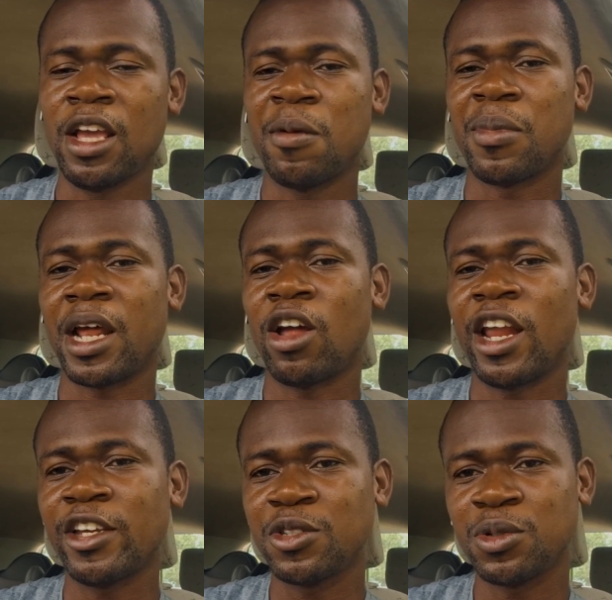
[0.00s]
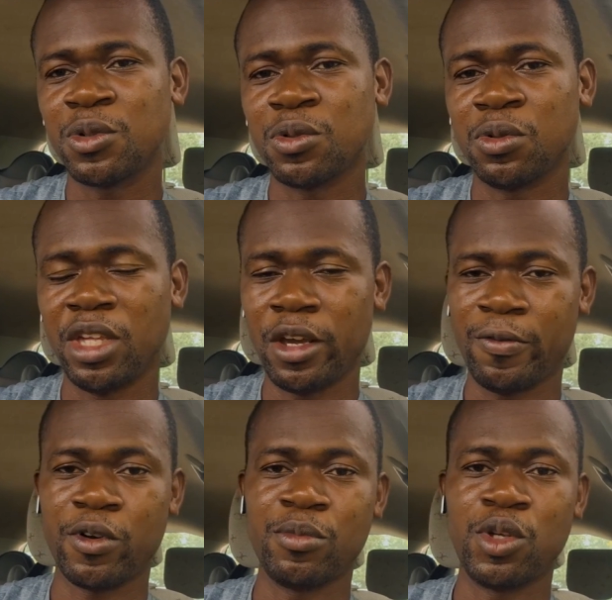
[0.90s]
But I would like to hear
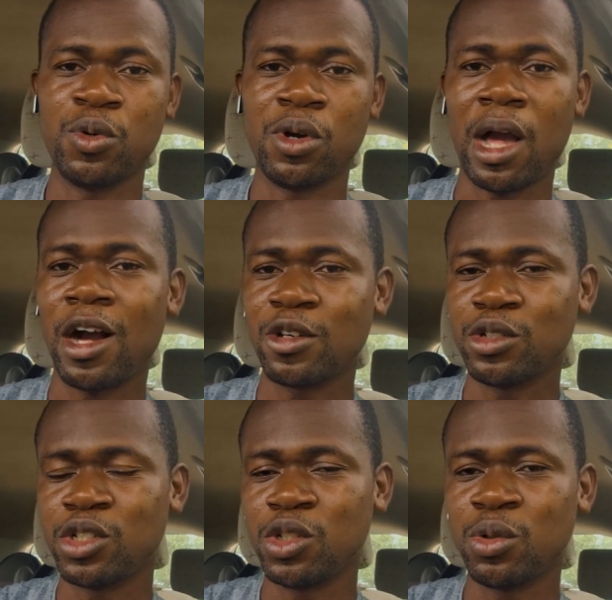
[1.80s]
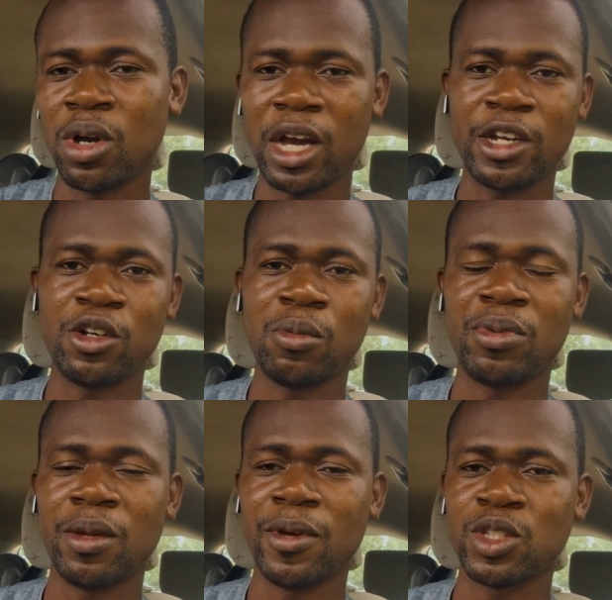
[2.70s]
from you. How do you handle
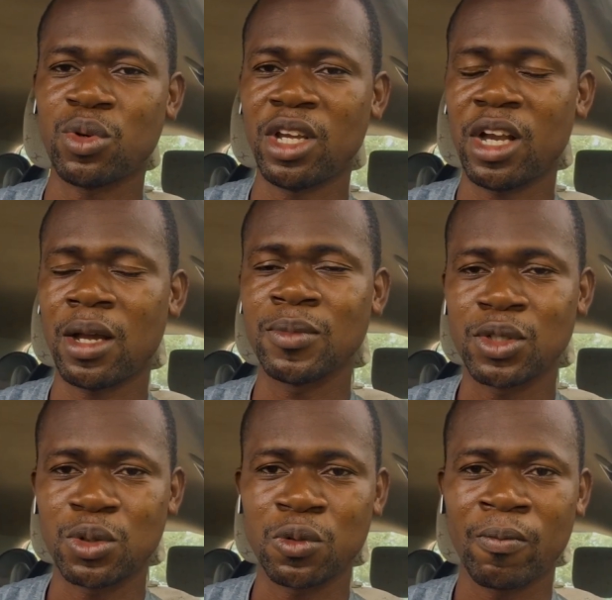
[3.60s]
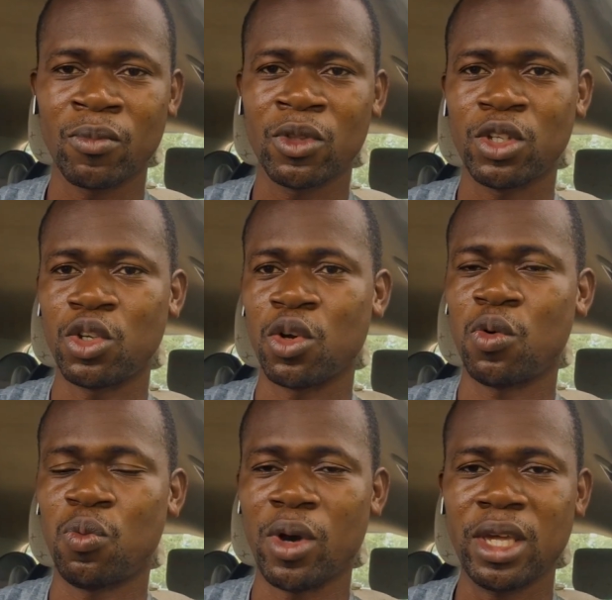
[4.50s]
payments when it comes to your
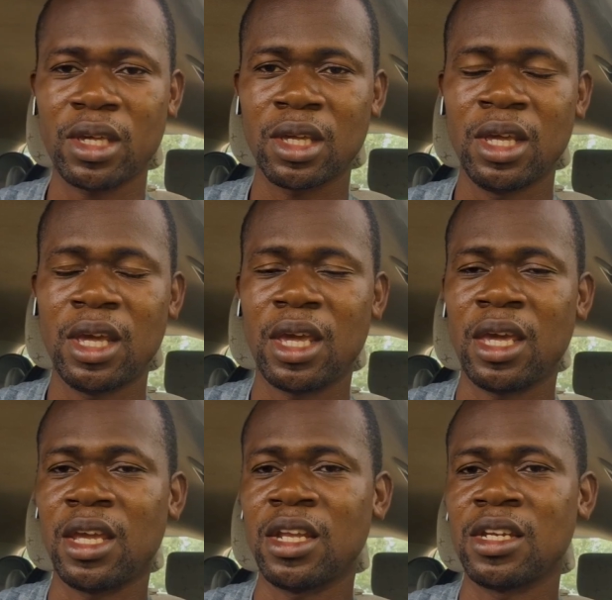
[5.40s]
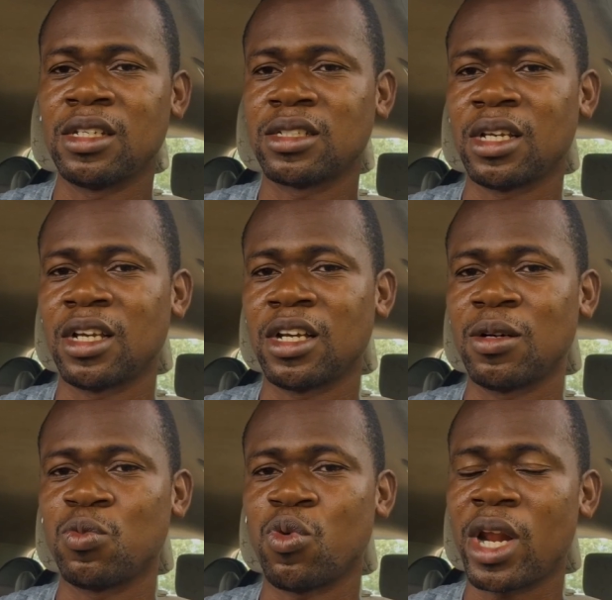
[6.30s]
work, and
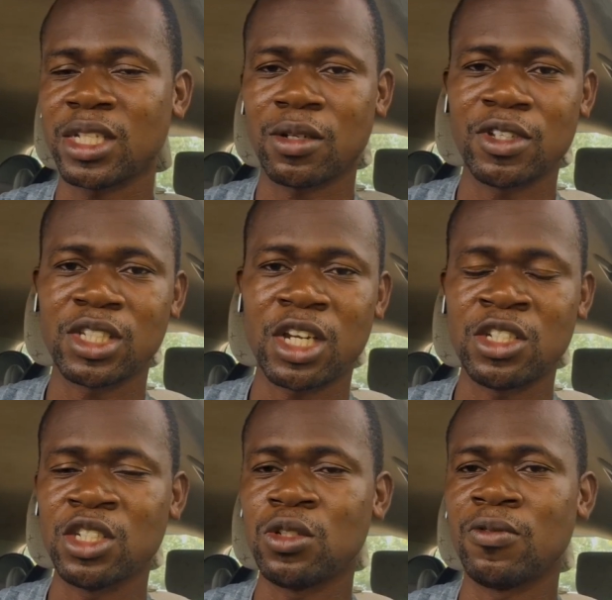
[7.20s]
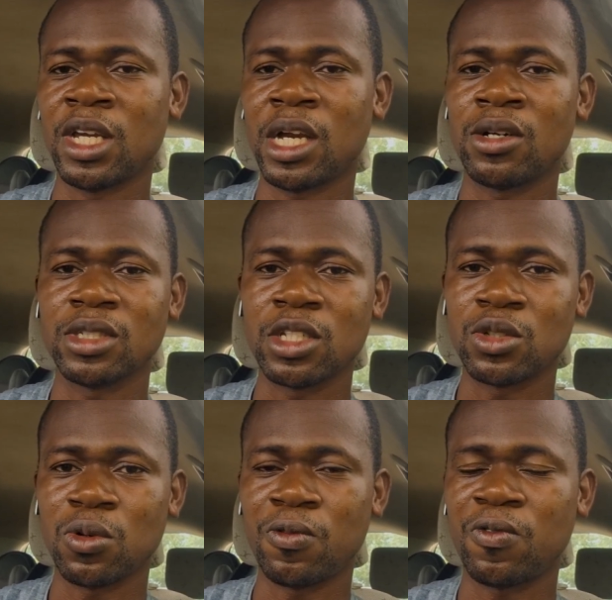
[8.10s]
what are some of the challenges you've encountered
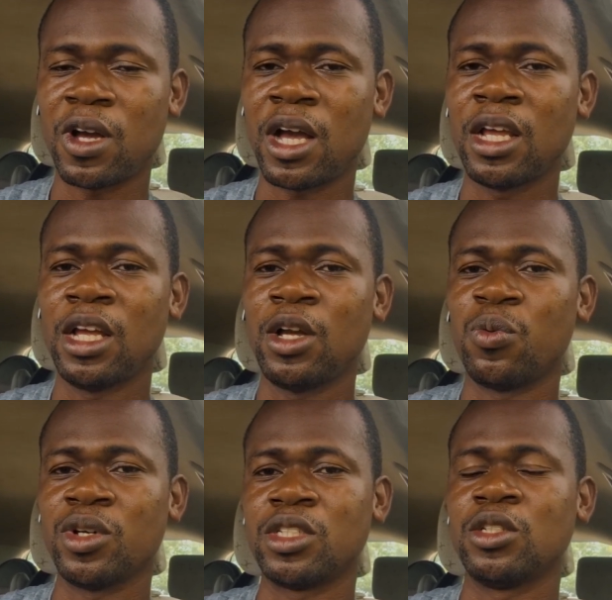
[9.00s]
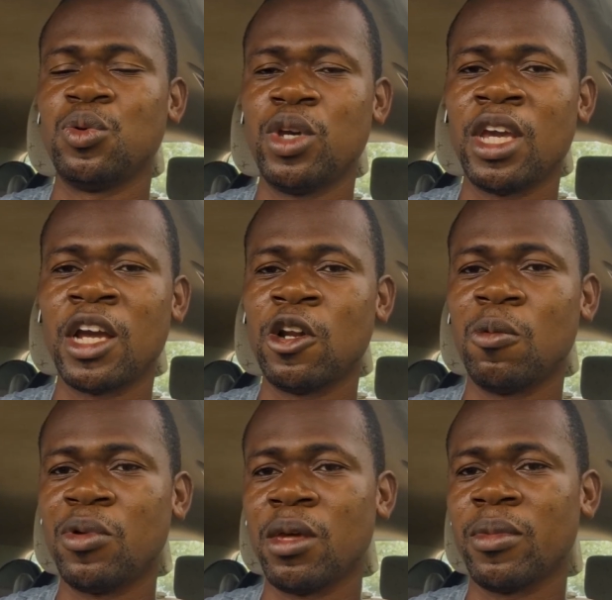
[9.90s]
so far with the way you handle
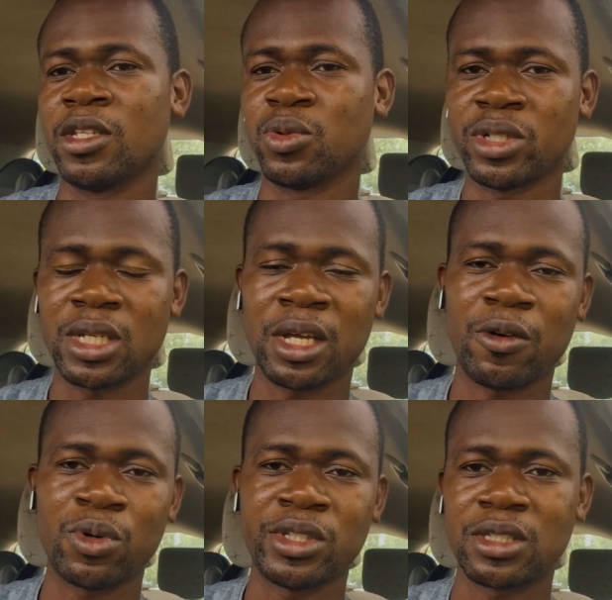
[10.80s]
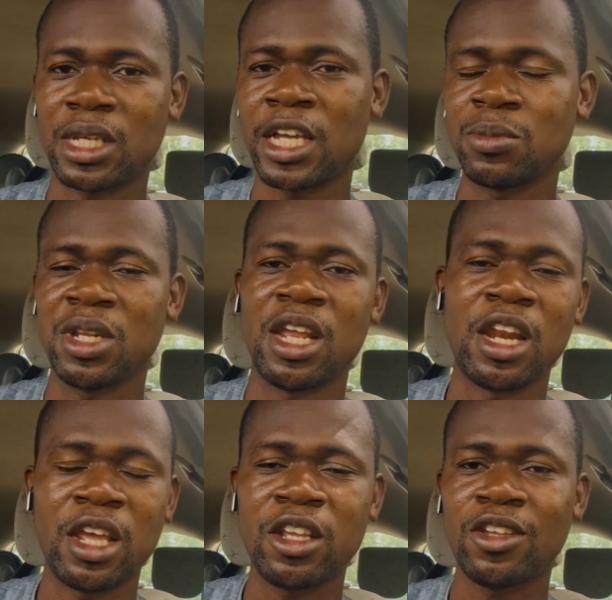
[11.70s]
payments, what has been a
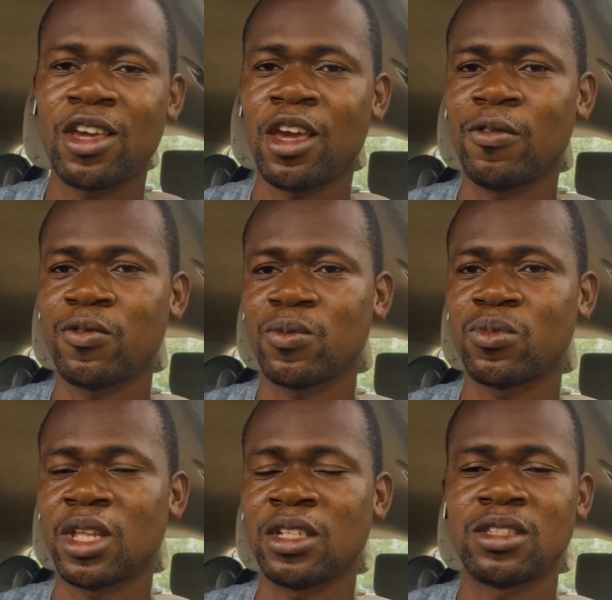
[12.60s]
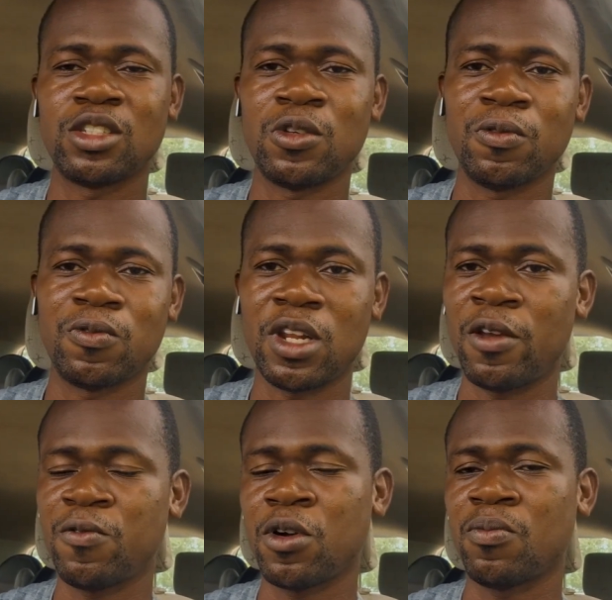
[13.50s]
learning curve that you've
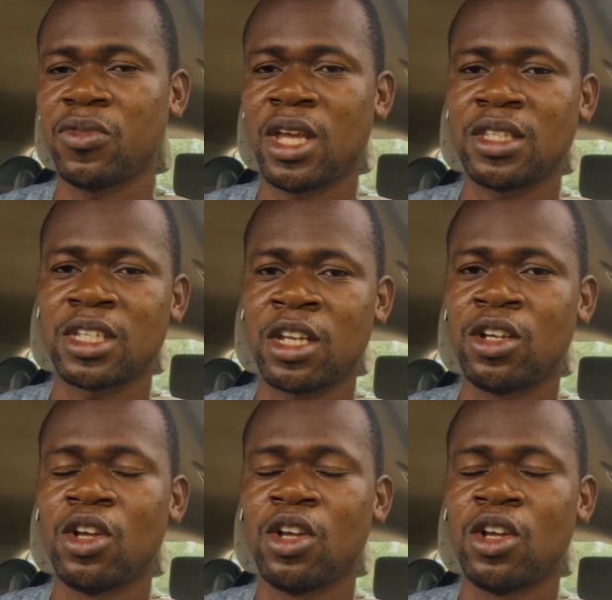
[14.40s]
learned from that, and